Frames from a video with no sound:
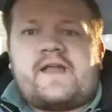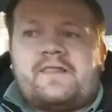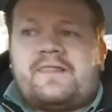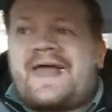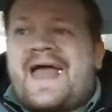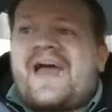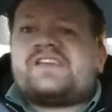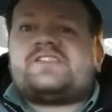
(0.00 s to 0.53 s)
a
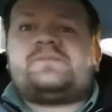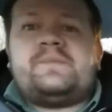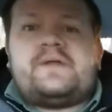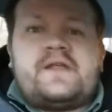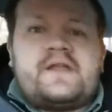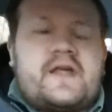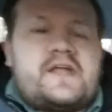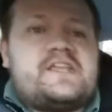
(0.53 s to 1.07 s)
last
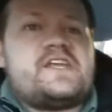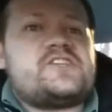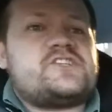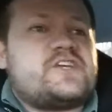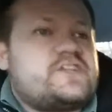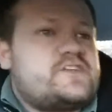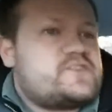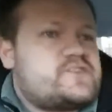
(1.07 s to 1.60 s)
minute
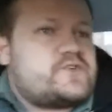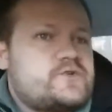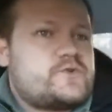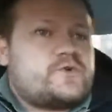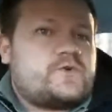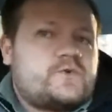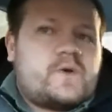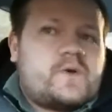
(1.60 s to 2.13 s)
addition
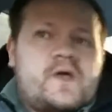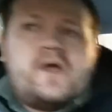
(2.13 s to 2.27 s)
to